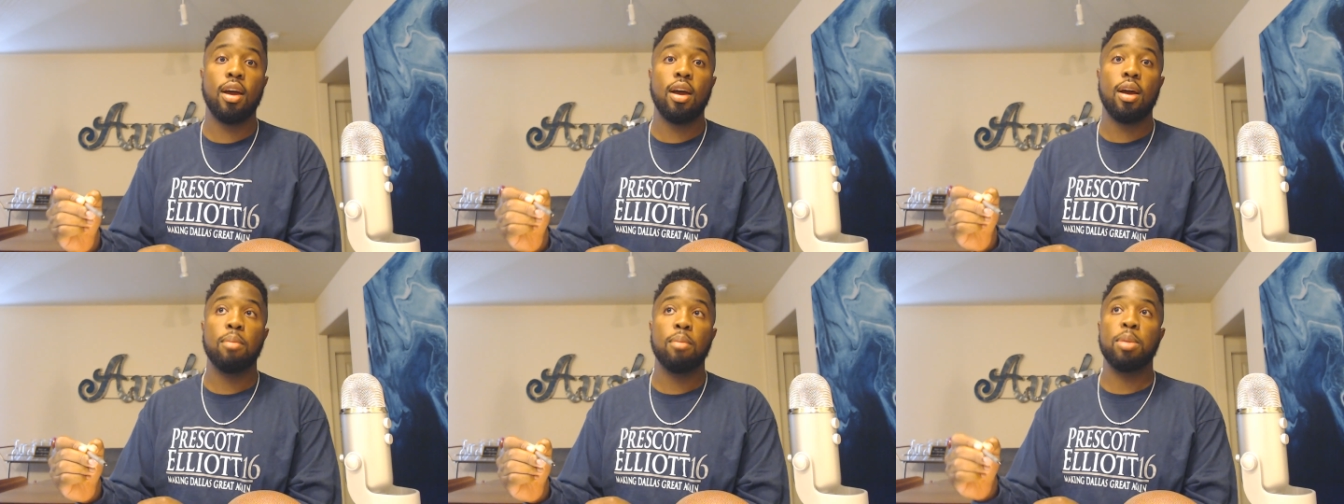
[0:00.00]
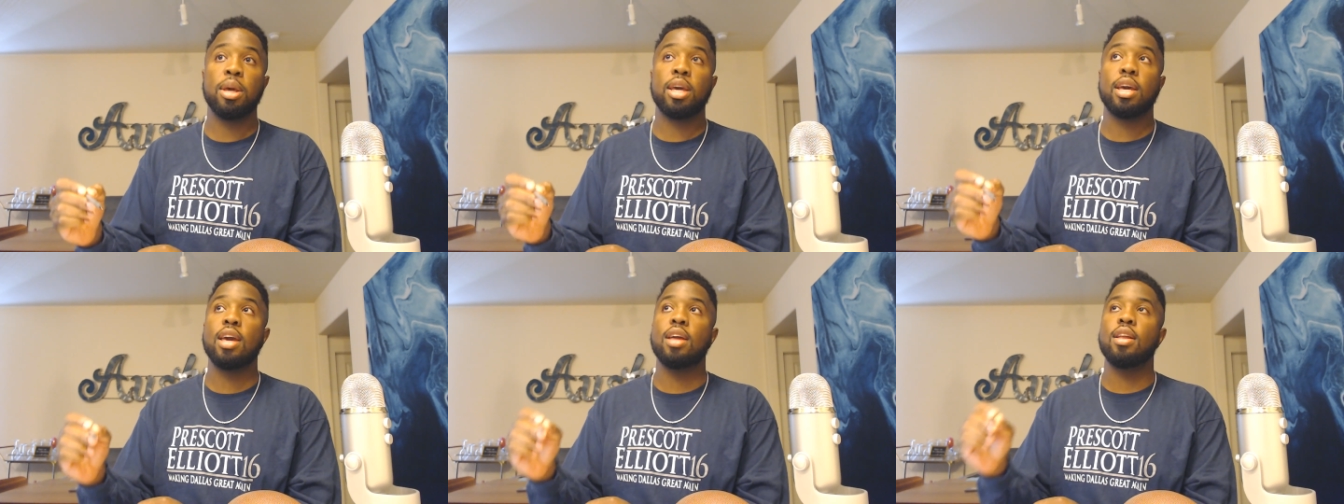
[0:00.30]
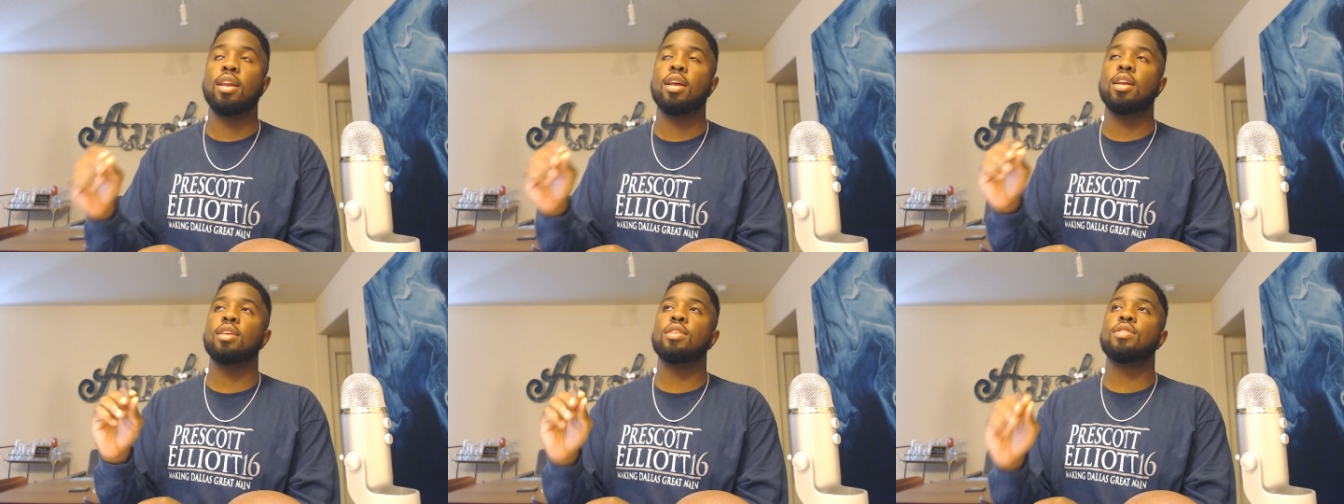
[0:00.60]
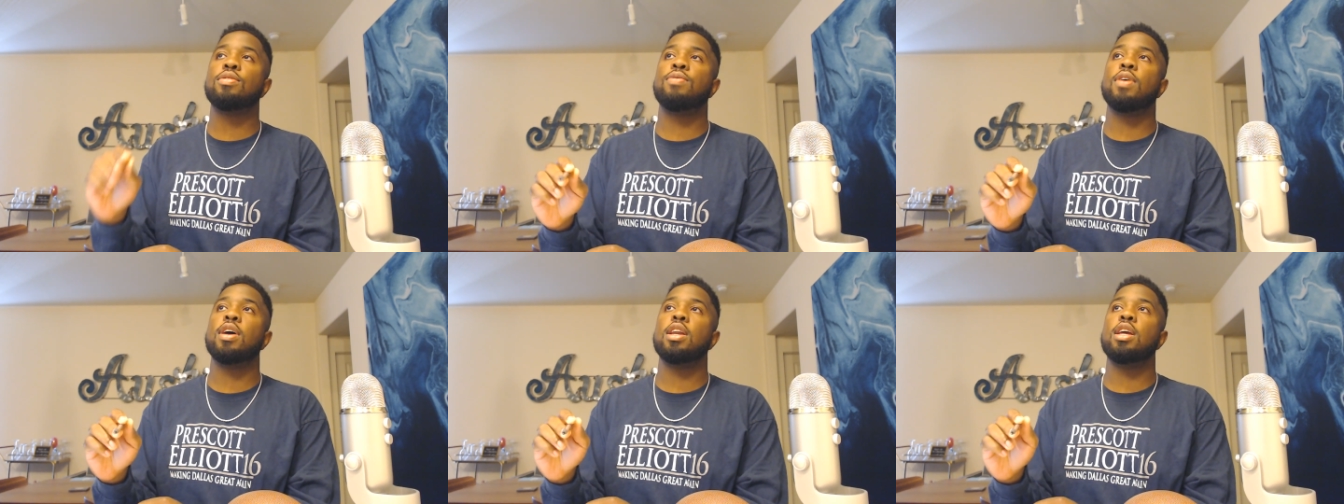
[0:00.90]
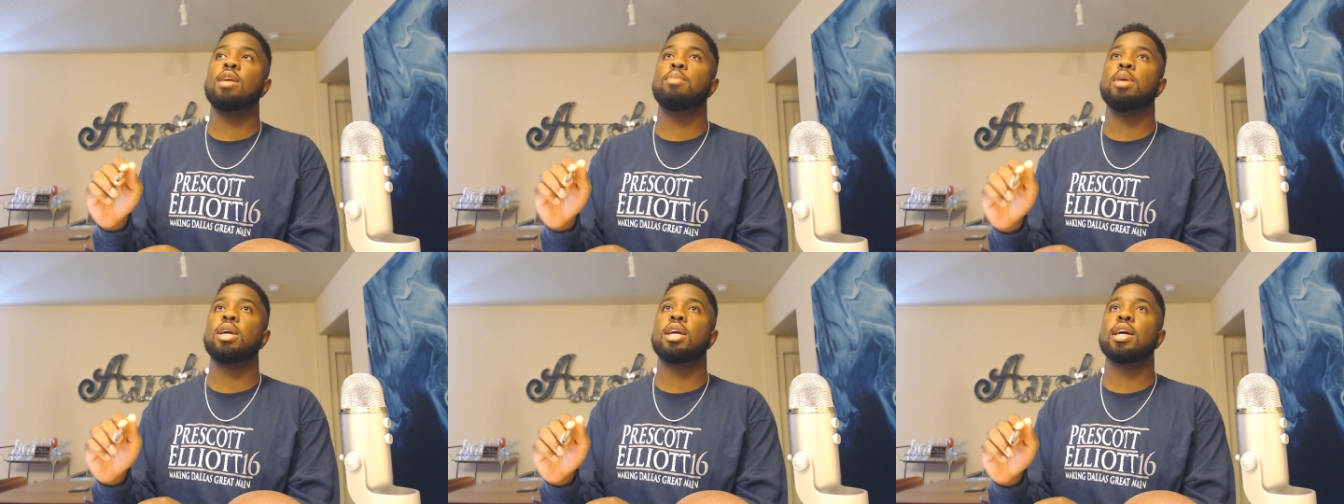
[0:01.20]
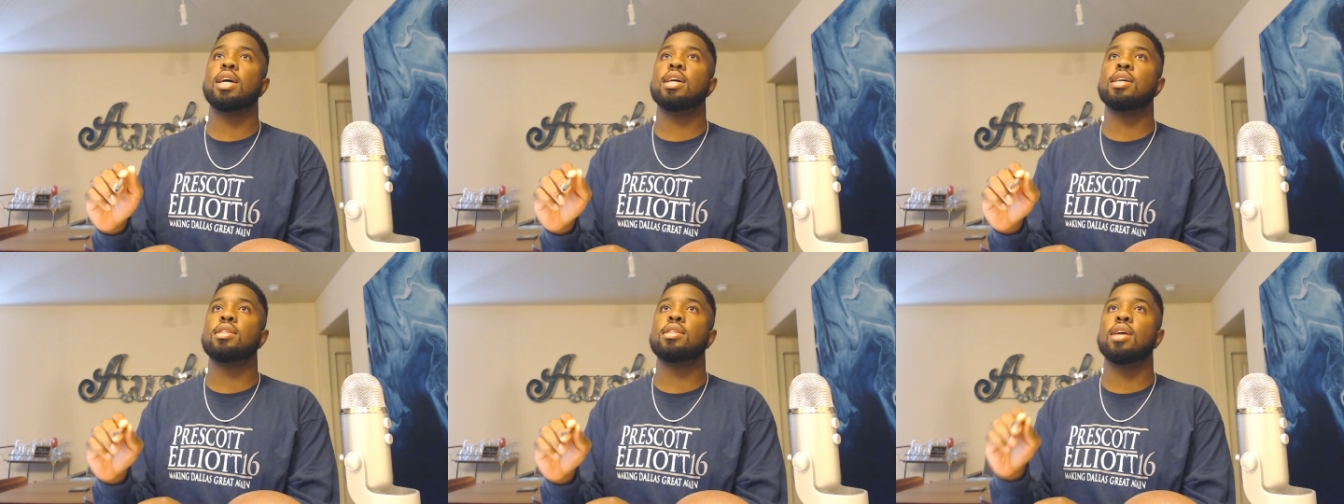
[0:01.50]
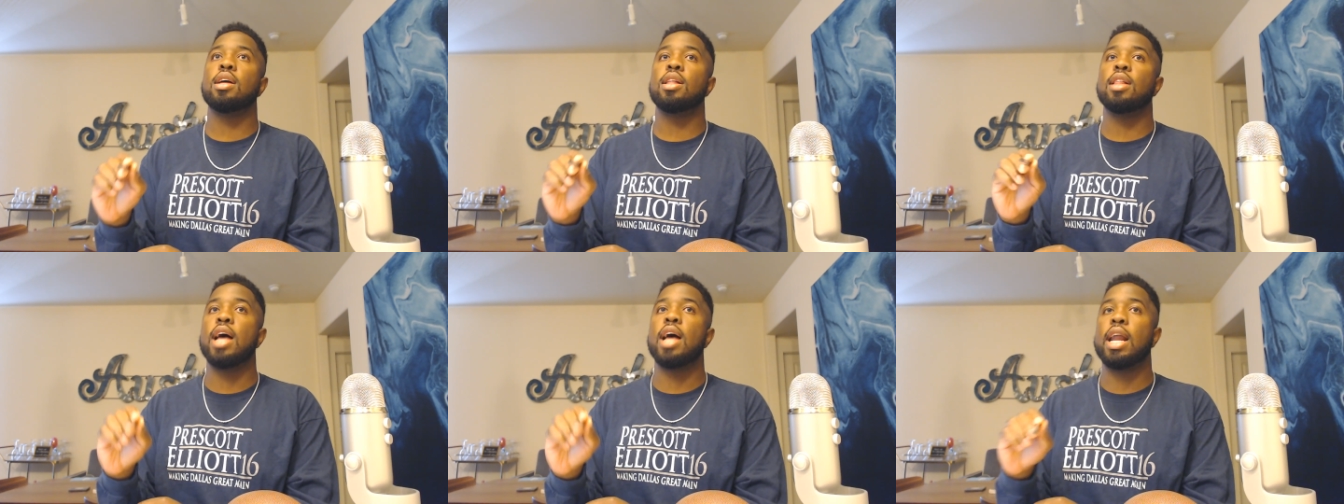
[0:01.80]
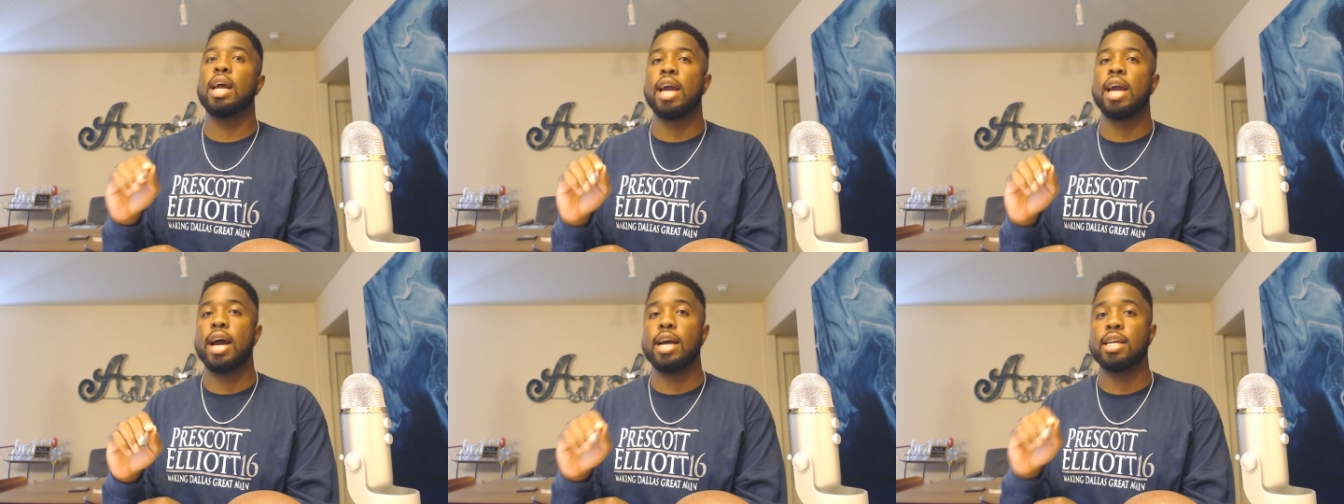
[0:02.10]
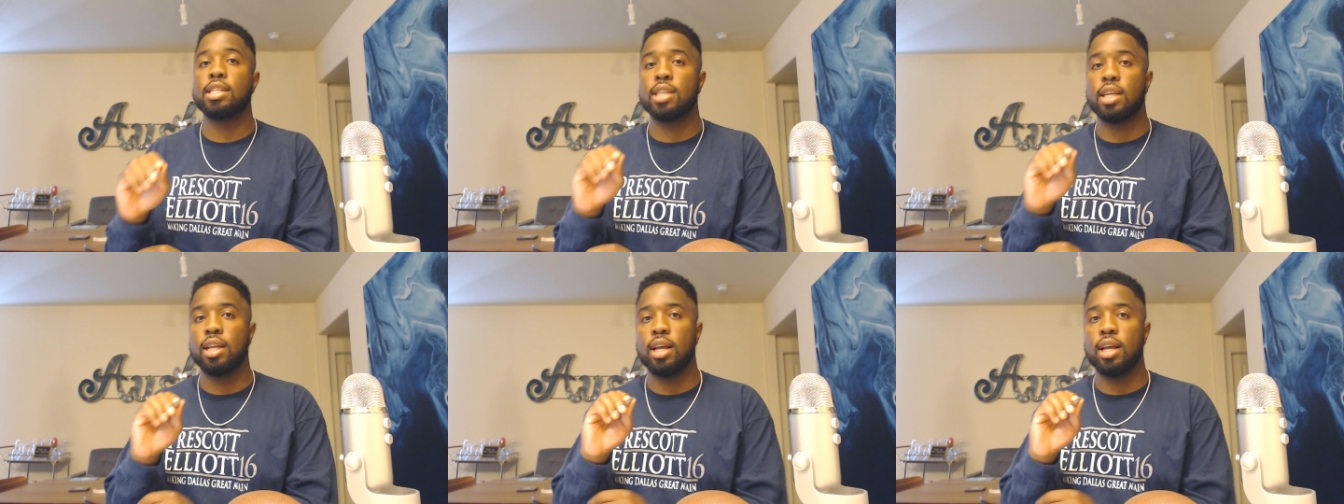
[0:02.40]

And it's funny because a lot of guys